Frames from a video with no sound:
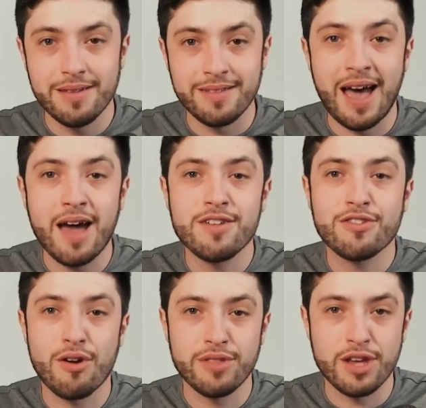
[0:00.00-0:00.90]
The tide is
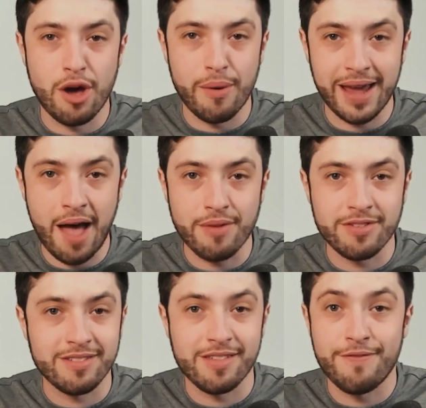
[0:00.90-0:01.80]
currently going out
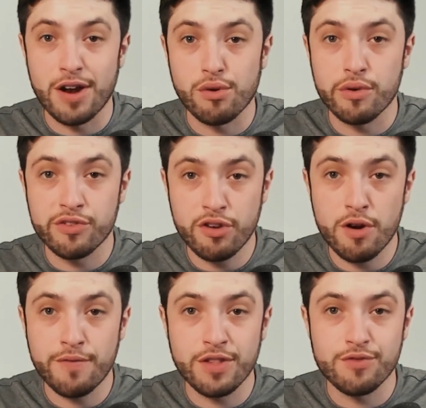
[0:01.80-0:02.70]
since the Federal
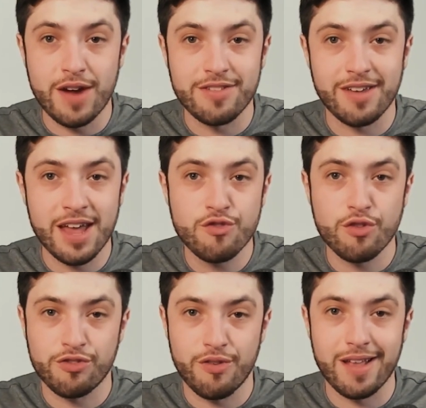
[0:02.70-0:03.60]
Reserve is raising
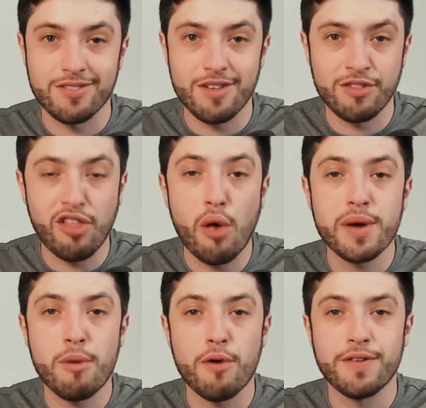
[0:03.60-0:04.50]
interest rates,
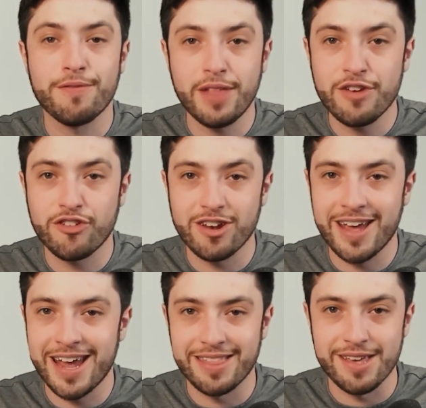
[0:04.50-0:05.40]
slowing both inflation
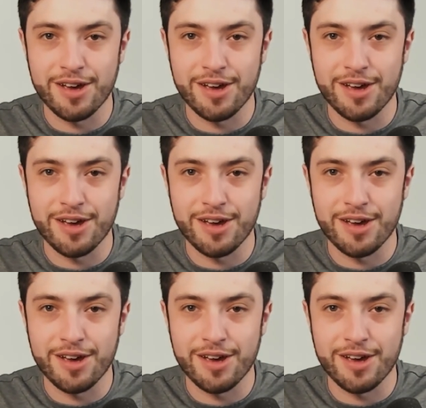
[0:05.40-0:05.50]
and the